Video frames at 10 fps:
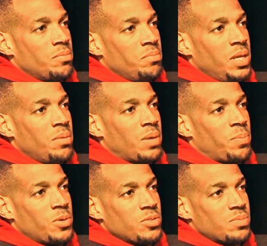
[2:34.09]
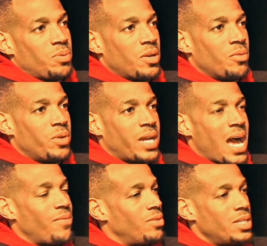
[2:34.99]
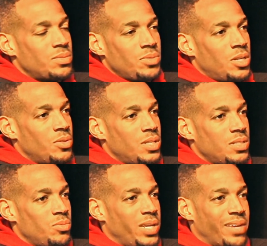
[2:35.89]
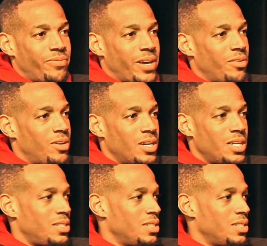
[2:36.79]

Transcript: me and my producing partner, Rick Alvarez, you know, we had final cut.